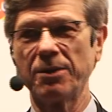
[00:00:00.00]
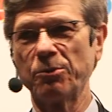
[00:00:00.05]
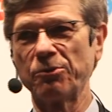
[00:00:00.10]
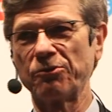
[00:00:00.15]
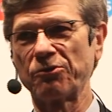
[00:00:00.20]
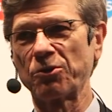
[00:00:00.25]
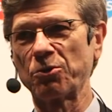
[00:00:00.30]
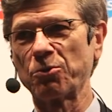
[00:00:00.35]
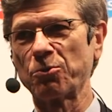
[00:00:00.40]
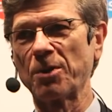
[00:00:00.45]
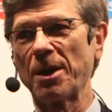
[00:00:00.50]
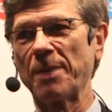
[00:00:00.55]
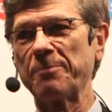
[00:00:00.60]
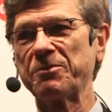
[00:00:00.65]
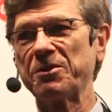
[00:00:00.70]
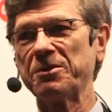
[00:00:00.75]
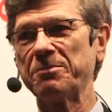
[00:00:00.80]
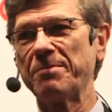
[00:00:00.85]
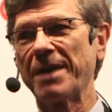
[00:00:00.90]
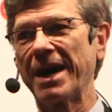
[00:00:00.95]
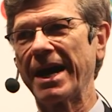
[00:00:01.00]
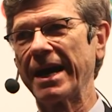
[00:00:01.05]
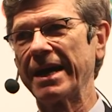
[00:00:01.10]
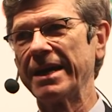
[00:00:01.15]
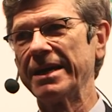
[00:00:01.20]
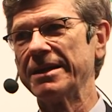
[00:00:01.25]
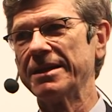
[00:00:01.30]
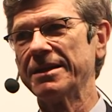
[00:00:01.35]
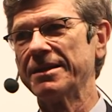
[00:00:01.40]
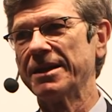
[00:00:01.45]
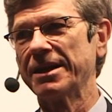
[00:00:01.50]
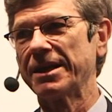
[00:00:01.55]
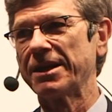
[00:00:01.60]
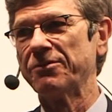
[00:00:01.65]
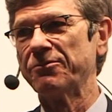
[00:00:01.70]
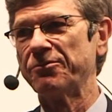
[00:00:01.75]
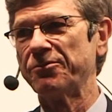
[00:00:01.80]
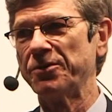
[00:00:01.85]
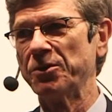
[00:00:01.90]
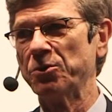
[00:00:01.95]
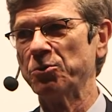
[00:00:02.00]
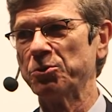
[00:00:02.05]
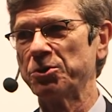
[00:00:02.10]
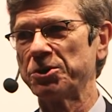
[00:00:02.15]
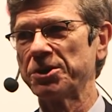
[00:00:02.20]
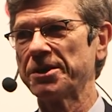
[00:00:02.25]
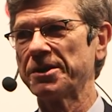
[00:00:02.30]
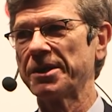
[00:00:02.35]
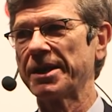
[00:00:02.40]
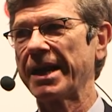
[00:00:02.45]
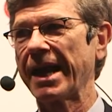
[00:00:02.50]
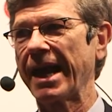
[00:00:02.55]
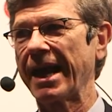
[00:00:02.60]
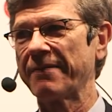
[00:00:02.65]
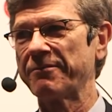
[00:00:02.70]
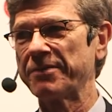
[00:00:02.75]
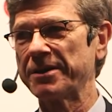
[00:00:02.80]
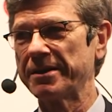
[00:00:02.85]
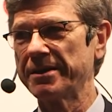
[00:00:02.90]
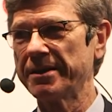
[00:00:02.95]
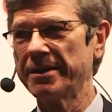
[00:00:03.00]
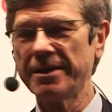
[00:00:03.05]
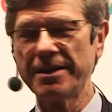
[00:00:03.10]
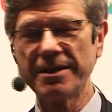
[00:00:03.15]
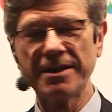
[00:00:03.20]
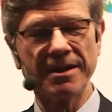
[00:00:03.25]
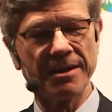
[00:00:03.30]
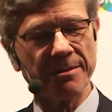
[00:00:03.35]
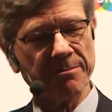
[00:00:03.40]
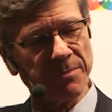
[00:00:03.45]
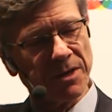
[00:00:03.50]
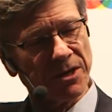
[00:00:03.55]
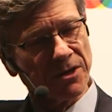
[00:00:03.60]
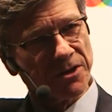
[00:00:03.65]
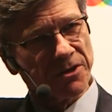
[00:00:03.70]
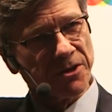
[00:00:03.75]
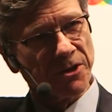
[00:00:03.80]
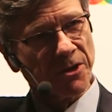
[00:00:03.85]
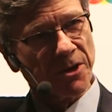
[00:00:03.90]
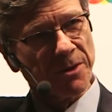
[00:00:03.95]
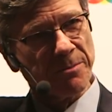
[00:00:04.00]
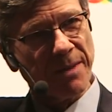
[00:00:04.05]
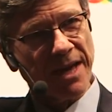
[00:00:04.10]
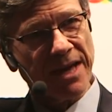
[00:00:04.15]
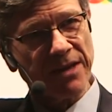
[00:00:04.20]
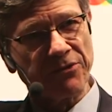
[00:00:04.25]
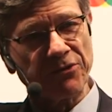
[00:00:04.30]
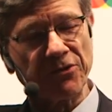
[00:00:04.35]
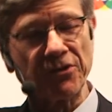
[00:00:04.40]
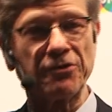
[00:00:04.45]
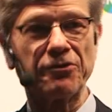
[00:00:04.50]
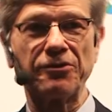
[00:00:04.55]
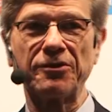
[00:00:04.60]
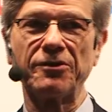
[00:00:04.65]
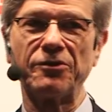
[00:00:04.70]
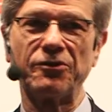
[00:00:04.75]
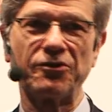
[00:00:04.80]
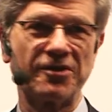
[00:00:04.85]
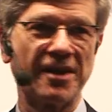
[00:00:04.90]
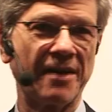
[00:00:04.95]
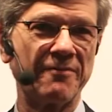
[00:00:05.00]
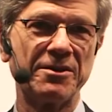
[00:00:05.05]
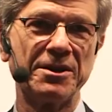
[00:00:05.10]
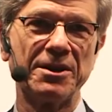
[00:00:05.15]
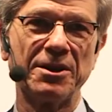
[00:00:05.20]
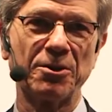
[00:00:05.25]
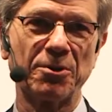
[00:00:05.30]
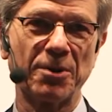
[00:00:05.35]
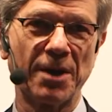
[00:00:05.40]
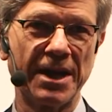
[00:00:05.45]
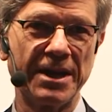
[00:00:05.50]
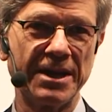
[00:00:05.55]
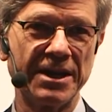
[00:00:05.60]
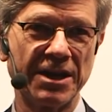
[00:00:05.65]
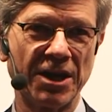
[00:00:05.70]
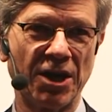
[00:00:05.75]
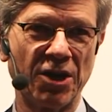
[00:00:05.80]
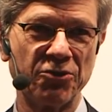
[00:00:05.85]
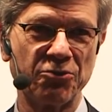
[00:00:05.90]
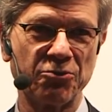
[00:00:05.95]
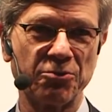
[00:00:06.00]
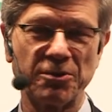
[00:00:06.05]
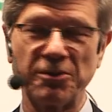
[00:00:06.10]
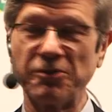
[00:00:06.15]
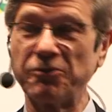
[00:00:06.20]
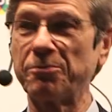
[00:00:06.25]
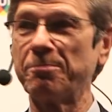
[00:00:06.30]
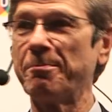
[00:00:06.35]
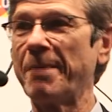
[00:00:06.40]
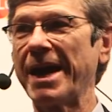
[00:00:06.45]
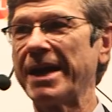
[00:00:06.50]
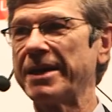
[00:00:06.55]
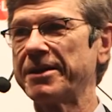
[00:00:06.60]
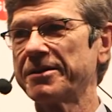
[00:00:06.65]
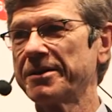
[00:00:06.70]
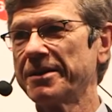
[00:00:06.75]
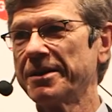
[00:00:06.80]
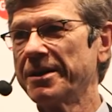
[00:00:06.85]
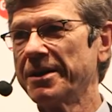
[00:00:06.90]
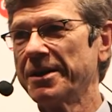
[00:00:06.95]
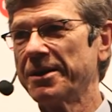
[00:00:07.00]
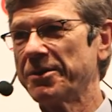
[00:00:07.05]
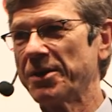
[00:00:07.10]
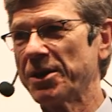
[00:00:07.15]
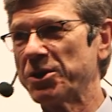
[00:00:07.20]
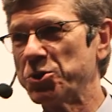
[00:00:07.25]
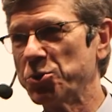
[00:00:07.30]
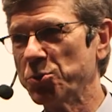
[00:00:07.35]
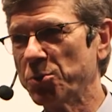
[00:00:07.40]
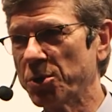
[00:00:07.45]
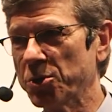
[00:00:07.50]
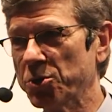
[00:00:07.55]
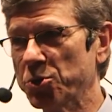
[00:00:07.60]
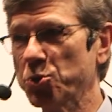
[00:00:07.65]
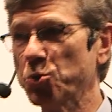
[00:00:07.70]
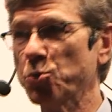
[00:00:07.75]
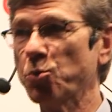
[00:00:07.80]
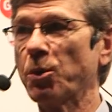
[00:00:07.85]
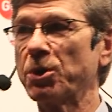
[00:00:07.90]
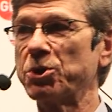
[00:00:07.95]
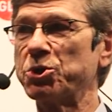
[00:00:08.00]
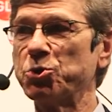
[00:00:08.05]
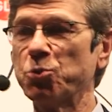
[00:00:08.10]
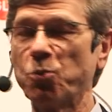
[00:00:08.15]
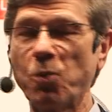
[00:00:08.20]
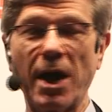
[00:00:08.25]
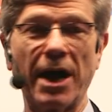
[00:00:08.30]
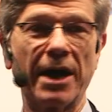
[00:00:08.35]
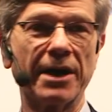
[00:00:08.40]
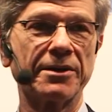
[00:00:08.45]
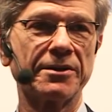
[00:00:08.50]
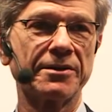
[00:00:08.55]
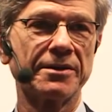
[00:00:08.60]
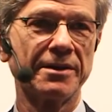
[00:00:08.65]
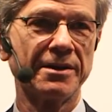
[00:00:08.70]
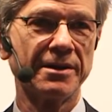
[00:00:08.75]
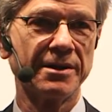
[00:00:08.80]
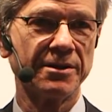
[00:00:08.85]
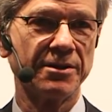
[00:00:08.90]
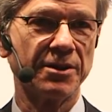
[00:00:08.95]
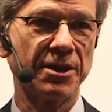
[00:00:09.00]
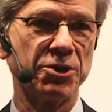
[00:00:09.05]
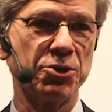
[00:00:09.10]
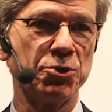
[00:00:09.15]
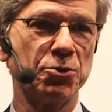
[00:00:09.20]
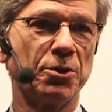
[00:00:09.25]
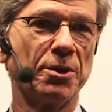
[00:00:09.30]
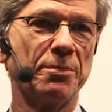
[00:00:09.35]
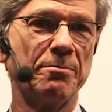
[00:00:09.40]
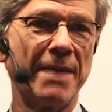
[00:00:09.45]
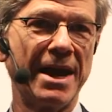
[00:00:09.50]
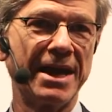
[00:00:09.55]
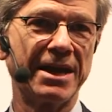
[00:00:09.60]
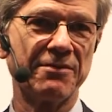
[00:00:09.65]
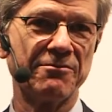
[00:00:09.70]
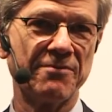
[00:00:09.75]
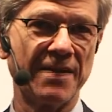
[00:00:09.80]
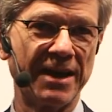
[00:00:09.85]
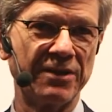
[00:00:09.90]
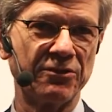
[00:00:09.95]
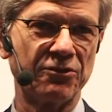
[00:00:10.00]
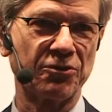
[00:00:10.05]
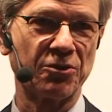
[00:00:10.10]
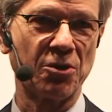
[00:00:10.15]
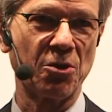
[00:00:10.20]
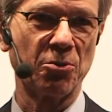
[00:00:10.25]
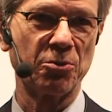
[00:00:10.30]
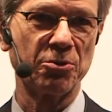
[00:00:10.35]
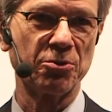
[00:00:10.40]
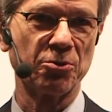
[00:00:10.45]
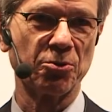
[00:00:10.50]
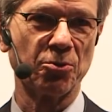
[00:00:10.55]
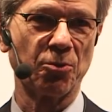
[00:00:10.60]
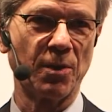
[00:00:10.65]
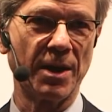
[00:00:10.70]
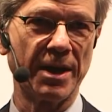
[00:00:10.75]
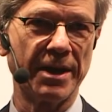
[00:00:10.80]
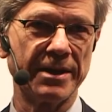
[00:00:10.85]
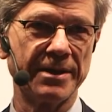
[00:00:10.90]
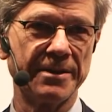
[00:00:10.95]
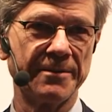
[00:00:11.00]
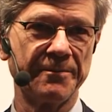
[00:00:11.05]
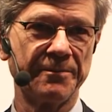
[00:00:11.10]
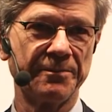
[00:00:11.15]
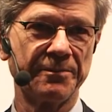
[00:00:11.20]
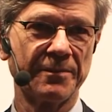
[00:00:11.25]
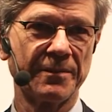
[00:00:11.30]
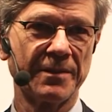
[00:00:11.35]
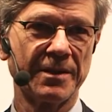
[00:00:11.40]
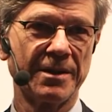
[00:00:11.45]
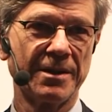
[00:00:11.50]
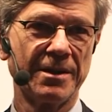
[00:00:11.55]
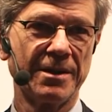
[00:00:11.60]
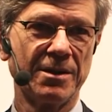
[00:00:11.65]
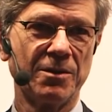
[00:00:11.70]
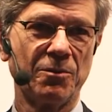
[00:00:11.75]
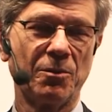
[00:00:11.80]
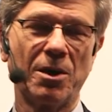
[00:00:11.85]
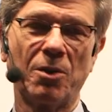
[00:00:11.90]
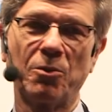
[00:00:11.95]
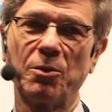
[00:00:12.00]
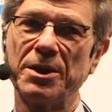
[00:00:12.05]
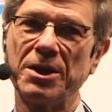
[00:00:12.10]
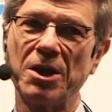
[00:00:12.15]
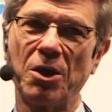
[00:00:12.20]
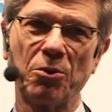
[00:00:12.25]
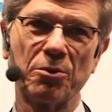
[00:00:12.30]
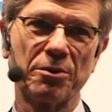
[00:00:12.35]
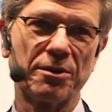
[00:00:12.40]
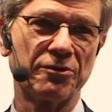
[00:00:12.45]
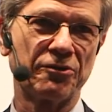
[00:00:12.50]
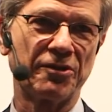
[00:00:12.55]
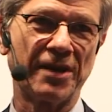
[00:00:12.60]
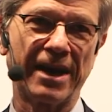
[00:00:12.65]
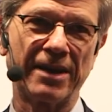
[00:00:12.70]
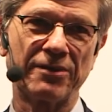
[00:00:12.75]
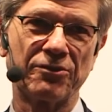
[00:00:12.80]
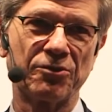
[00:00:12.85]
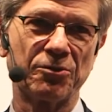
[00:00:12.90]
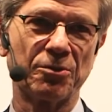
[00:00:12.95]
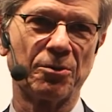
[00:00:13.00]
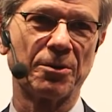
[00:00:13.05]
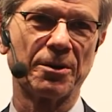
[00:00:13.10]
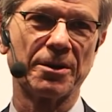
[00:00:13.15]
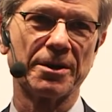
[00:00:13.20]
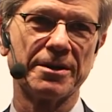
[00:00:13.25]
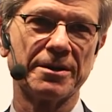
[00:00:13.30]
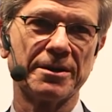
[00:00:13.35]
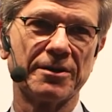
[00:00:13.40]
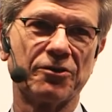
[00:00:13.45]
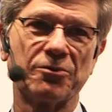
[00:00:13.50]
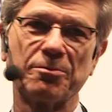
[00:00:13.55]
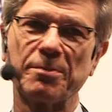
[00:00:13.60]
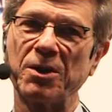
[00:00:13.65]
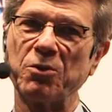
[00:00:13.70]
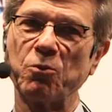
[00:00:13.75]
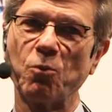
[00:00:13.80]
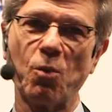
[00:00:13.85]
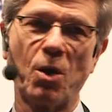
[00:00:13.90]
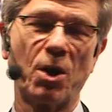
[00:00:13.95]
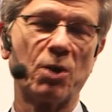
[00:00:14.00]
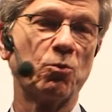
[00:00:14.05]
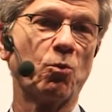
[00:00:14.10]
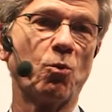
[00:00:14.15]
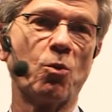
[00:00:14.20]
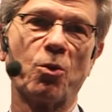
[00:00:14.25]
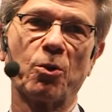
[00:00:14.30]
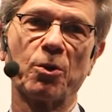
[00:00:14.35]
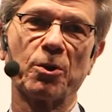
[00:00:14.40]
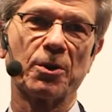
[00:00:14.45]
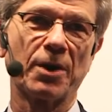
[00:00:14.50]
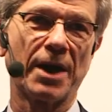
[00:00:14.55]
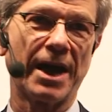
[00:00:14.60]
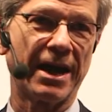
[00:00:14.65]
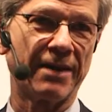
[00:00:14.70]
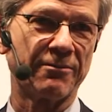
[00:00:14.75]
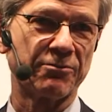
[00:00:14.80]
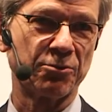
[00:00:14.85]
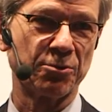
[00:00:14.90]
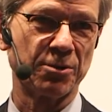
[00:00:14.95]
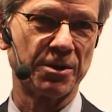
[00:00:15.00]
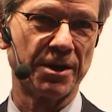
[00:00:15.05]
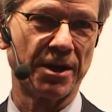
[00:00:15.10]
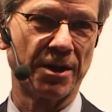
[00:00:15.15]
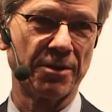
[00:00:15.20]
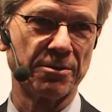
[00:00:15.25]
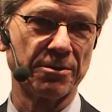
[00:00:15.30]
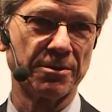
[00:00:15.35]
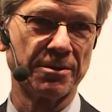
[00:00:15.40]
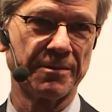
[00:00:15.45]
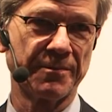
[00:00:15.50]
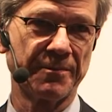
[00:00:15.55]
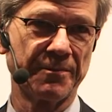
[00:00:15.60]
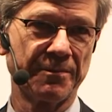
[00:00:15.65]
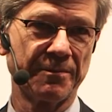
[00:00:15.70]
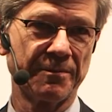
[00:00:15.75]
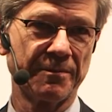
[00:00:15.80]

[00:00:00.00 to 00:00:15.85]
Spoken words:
It was corrupted by the confusion that having military bases in 70 or 80 countries meant that you could do what you want, that you could make events go your way. Well, we know the sad story. It's been one war after another.